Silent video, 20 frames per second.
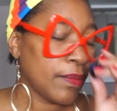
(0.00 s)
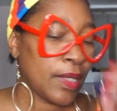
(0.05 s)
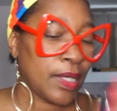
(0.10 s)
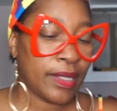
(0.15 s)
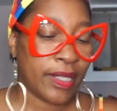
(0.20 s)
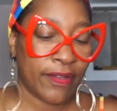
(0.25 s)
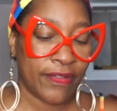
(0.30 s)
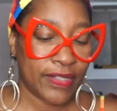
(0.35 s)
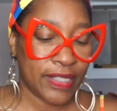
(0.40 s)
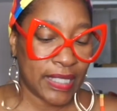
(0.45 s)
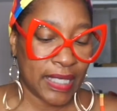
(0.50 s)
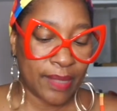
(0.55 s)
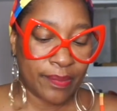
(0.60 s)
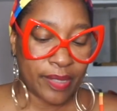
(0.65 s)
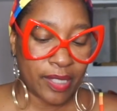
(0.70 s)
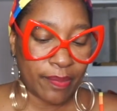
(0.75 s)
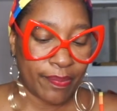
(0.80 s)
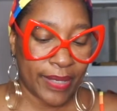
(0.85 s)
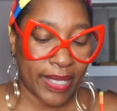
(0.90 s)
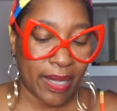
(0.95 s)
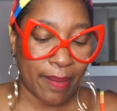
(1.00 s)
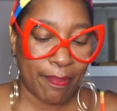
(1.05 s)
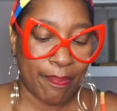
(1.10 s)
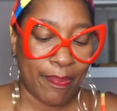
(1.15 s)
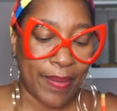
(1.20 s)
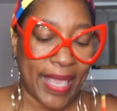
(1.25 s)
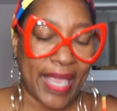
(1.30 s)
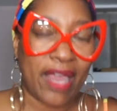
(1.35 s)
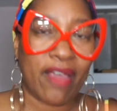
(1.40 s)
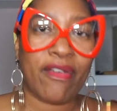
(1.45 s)
There seems to be a
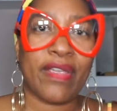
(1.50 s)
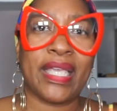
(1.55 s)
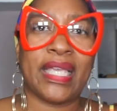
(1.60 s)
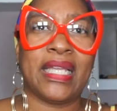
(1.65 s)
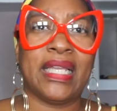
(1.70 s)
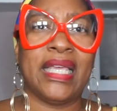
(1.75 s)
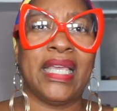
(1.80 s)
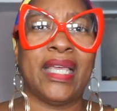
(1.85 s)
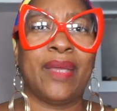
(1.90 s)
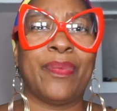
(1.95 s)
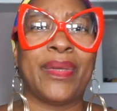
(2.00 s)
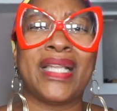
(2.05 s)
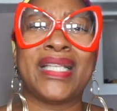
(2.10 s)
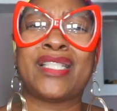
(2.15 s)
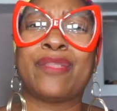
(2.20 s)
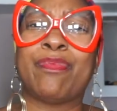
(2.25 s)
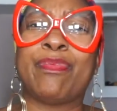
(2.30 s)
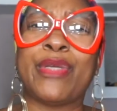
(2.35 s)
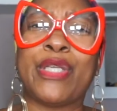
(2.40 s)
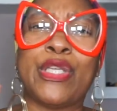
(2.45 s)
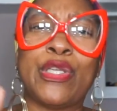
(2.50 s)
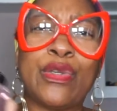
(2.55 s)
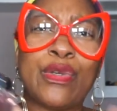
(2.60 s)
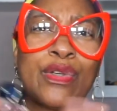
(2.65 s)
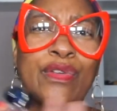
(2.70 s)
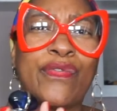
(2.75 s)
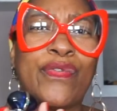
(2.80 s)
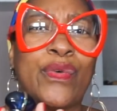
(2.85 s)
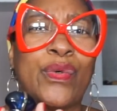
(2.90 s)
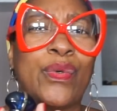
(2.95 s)
berry in here, but it's
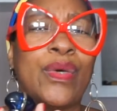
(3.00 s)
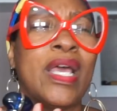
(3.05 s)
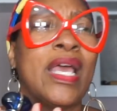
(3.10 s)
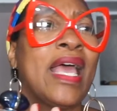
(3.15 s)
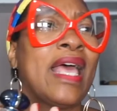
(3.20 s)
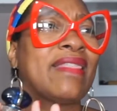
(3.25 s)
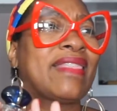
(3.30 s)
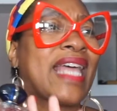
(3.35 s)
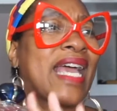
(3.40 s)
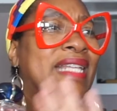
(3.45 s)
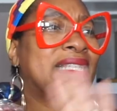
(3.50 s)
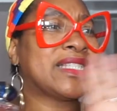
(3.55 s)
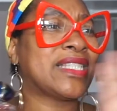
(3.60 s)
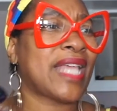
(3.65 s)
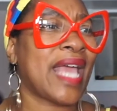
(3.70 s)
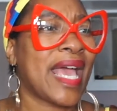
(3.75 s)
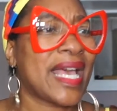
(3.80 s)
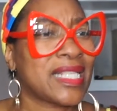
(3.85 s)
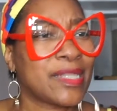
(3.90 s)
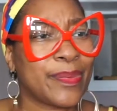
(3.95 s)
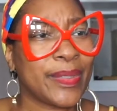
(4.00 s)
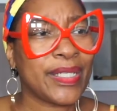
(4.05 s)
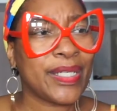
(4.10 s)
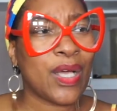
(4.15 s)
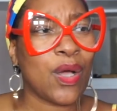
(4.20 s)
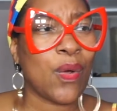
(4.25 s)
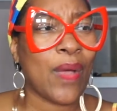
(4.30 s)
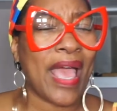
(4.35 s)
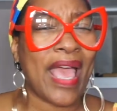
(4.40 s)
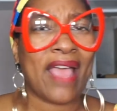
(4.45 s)
beautiful. That jasmine
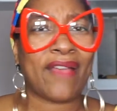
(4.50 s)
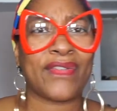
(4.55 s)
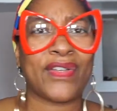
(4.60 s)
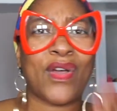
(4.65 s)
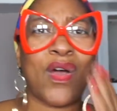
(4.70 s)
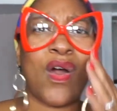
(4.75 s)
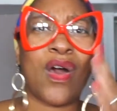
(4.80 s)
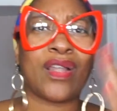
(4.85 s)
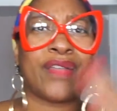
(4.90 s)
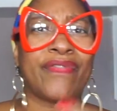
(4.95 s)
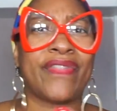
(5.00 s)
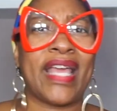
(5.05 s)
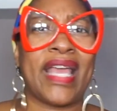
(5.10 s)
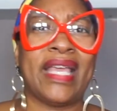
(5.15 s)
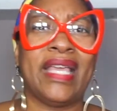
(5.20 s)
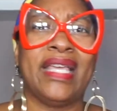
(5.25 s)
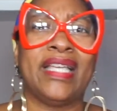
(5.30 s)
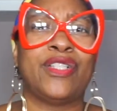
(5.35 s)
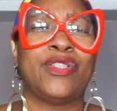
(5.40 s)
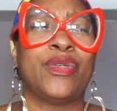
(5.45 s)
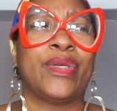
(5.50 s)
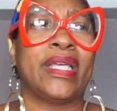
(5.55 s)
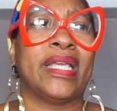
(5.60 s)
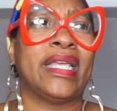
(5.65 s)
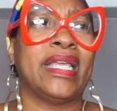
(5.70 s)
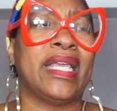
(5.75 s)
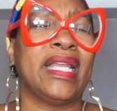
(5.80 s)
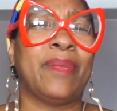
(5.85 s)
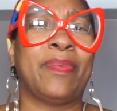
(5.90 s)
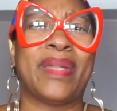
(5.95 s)
note, after all of that hits, you can
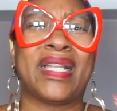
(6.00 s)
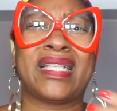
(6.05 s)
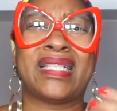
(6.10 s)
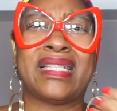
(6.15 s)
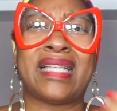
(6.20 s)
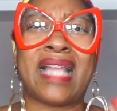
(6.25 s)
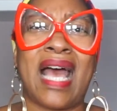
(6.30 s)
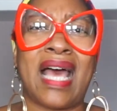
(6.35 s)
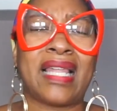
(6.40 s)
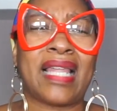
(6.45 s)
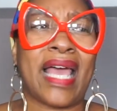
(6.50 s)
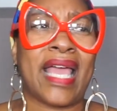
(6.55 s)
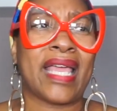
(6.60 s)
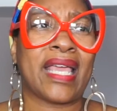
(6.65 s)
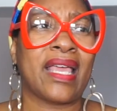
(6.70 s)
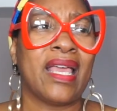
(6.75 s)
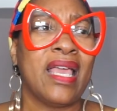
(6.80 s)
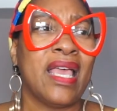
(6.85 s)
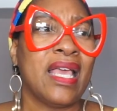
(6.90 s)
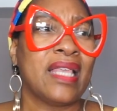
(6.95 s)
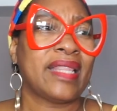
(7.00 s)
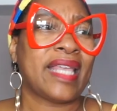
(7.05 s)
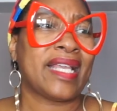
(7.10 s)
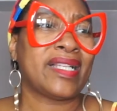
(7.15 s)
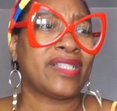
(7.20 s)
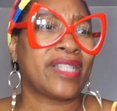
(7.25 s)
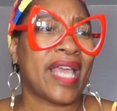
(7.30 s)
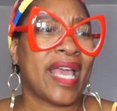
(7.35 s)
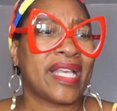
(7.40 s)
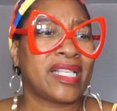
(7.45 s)
get it, but it's not like
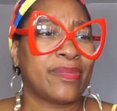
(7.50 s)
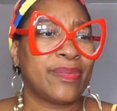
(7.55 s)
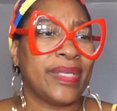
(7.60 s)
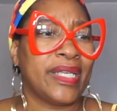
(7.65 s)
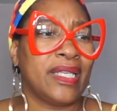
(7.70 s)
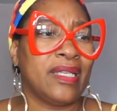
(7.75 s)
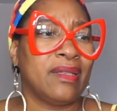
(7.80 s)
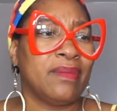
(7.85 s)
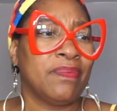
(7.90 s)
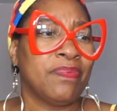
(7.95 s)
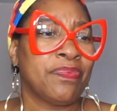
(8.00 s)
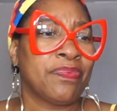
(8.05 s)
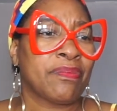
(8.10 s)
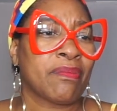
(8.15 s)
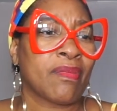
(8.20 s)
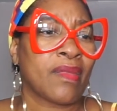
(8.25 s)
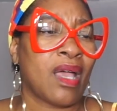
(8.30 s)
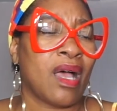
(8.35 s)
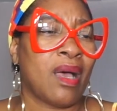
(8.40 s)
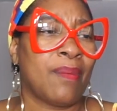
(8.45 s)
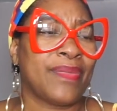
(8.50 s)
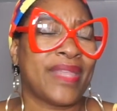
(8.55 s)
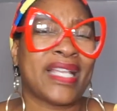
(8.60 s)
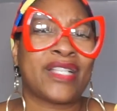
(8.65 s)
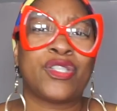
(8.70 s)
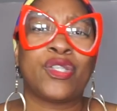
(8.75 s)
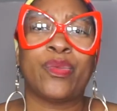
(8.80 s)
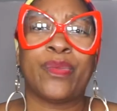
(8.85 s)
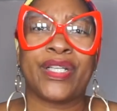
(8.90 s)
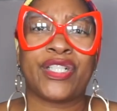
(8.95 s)
that jasmine, um, that
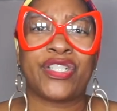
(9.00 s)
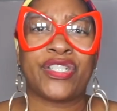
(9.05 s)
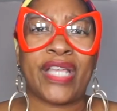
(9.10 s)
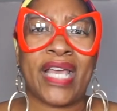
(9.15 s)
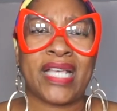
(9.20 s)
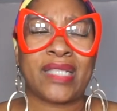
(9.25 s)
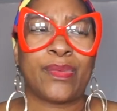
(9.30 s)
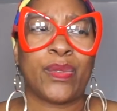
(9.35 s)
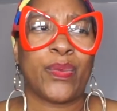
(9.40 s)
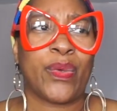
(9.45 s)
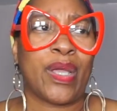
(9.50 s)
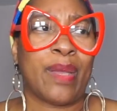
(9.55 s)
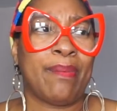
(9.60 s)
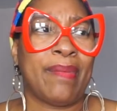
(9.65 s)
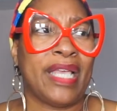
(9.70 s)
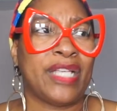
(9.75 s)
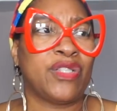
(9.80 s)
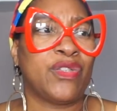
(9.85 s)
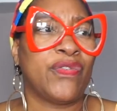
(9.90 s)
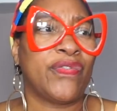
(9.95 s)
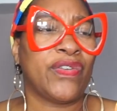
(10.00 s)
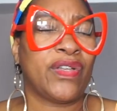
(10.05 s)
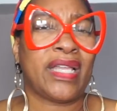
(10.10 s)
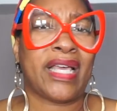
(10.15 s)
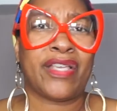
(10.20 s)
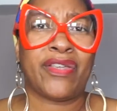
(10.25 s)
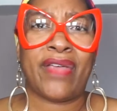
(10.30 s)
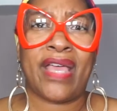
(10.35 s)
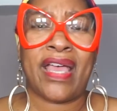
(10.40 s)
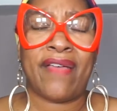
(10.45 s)
too much jasmine where it makes you feel
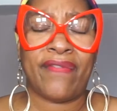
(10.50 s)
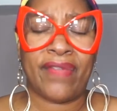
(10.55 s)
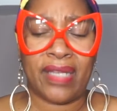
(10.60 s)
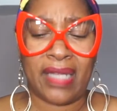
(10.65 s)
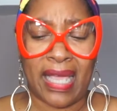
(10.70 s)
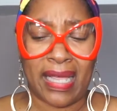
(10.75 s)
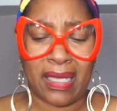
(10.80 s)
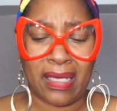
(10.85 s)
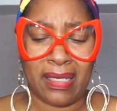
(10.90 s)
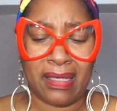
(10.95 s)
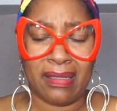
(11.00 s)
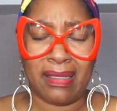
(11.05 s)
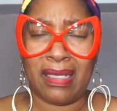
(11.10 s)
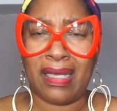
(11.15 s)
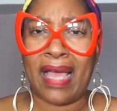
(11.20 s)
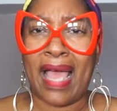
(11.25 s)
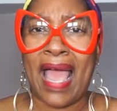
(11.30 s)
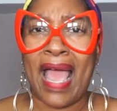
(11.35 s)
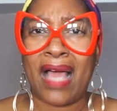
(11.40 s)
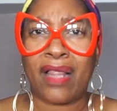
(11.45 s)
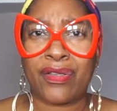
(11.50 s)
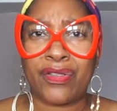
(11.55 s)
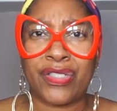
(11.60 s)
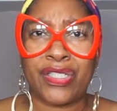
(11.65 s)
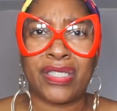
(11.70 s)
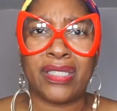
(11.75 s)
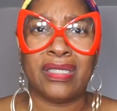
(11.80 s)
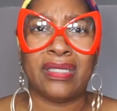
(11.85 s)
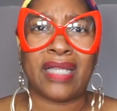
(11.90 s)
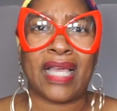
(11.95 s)
like you're having like a, a
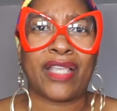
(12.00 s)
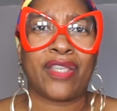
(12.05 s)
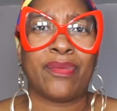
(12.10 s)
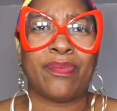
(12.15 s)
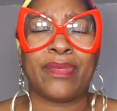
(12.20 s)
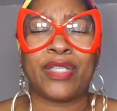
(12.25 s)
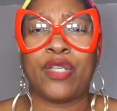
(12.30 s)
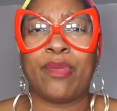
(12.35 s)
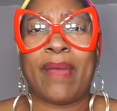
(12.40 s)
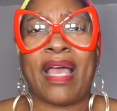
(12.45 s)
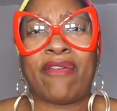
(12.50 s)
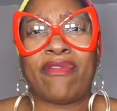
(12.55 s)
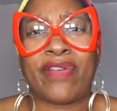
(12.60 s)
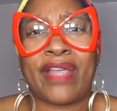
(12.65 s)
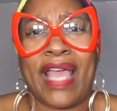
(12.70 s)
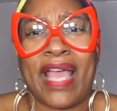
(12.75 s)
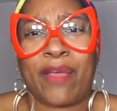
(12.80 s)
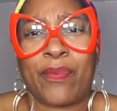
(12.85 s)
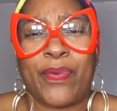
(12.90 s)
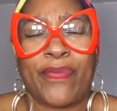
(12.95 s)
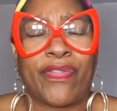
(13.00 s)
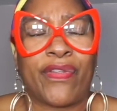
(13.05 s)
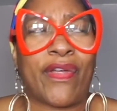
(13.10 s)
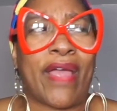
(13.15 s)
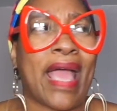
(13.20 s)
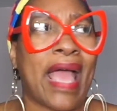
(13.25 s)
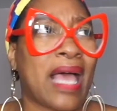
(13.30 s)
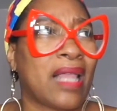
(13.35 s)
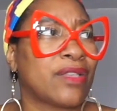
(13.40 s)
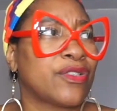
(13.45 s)
allergy, like you, you might react with your
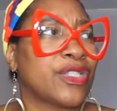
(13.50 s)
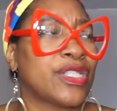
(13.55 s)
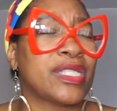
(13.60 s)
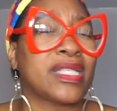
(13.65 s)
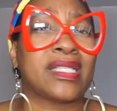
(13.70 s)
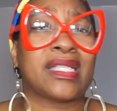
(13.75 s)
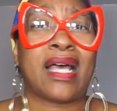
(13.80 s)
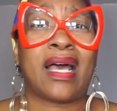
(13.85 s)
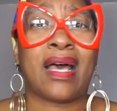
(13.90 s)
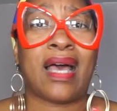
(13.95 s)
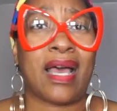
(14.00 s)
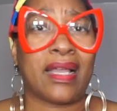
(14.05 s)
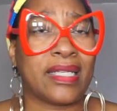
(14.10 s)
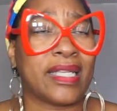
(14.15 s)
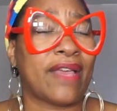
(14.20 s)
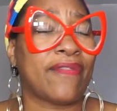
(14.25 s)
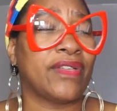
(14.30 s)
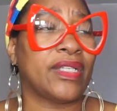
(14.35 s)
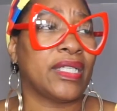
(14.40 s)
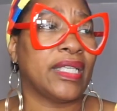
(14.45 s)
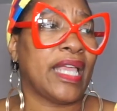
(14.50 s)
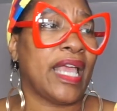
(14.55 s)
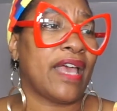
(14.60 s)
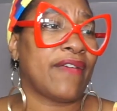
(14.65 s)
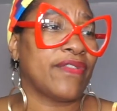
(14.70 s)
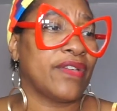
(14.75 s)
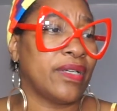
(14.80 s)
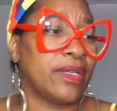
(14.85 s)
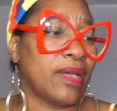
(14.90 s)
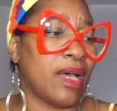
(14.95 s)
allergies, because I, I definitely
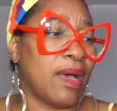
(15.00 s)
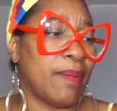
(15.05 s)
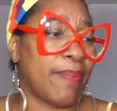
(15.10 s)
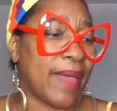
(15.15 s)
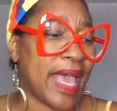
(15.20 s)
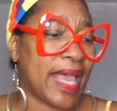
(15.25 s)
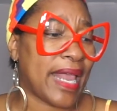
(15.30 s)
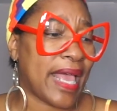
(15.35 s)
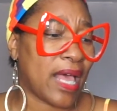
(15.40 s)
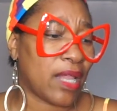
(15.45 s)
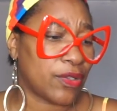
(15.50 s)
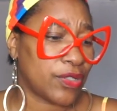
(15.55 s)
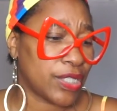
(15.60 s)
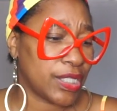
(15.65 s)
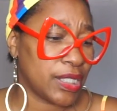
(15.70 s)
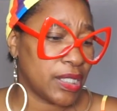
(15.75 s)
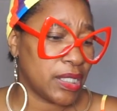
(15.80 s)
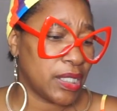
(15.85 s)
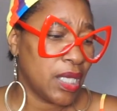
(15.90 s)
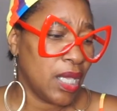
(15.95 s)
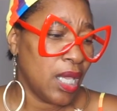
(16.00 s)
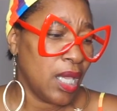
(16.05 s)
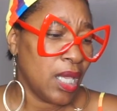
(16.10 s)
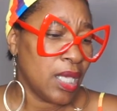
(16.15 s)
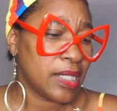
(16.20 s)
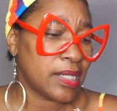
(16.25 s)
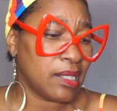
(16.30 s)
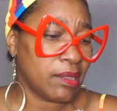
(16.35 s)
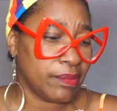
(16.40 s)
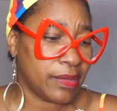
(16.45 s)
have good uh, bad allergies
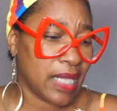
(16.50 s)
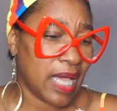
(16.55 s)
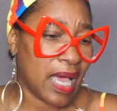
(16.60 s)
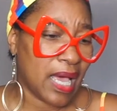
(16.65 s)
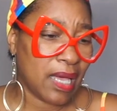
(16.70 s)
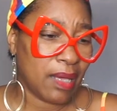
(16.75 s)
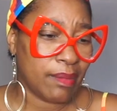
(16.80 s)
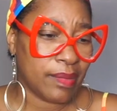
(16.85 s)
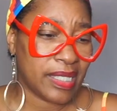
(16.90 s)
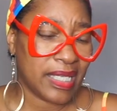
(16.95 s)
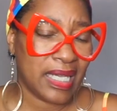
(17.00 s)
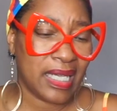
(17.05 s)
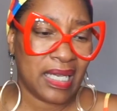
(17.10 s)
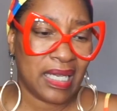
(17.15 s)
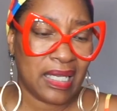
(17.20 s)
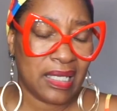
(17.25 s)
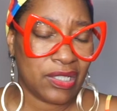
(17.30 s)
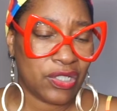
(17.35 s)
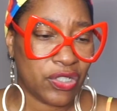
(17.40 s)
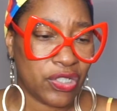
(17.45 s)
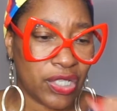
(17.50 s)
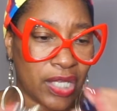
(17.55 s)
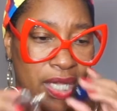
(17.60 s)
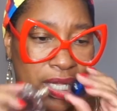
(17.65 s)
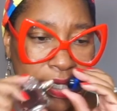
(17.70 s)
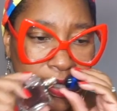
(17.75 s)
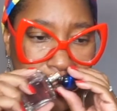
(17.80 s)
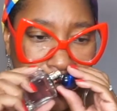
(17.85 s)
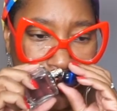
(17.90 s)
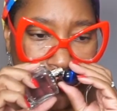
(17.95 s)
sometimes. It is
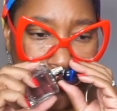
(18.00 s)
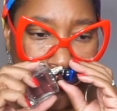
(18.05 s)
just,